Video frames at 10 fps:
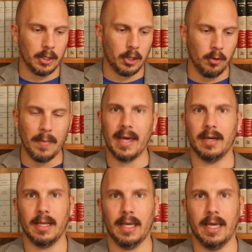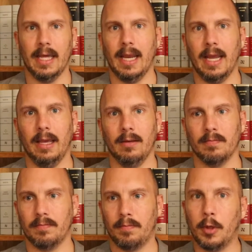humanity in
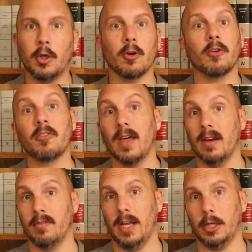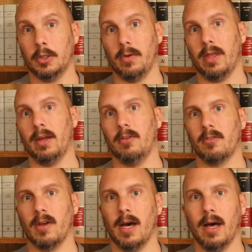a pure state of nature. That
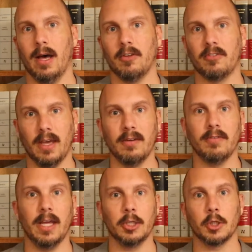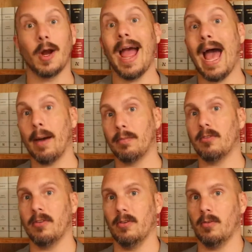is, a state of nature
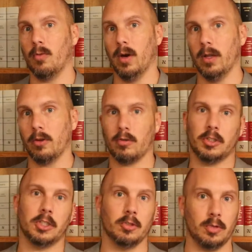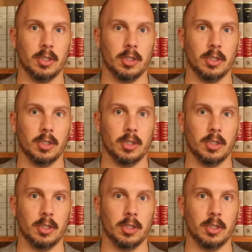absent what the Christian